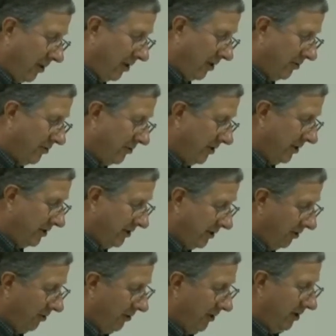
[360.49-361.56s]
grocery
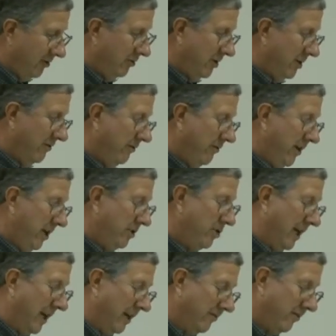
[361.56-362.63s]
store, those that
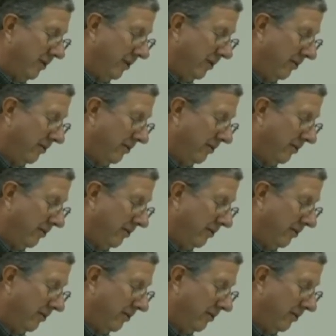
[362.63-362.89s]
fish out of